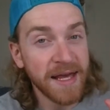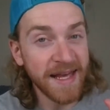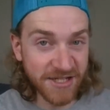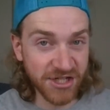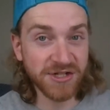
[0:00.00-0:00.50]

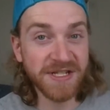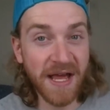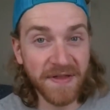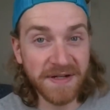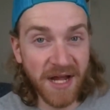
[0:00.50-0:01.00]
Easier
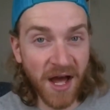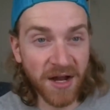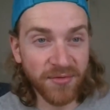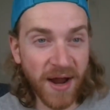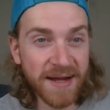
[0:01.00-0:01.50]
said than
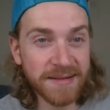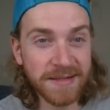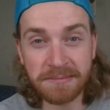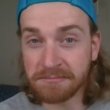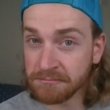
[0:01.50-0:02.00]
done, right?